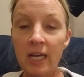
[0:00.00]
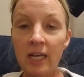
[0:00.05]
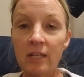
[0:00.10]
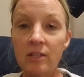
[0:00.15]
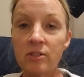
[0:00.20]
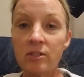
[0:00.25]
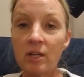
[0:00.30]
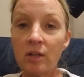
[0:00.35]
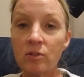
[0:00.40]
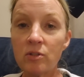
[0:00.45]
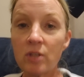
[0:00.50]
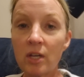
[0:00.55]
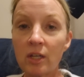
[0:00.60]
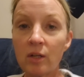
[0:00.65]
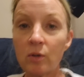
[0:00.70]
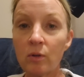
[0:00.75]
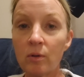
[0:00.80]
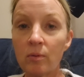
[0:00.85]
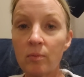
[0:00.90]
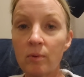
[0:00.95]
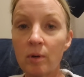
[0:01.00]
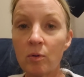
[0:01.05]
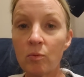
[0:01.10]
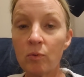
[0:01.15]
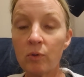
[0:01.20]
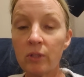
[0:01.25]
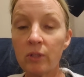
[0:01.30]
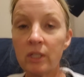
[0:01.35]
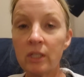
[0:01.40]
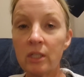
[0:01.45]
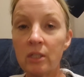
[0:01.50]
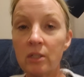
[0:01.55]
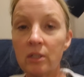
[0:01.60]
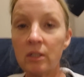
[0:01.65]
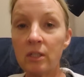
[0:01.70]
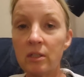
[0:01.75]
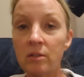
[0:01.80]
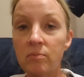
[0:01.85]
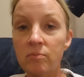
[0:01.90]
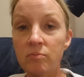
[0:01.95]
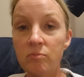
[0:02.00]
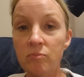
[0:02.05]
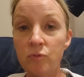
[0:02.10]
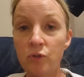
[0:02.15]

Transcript: It sounds like a, a really good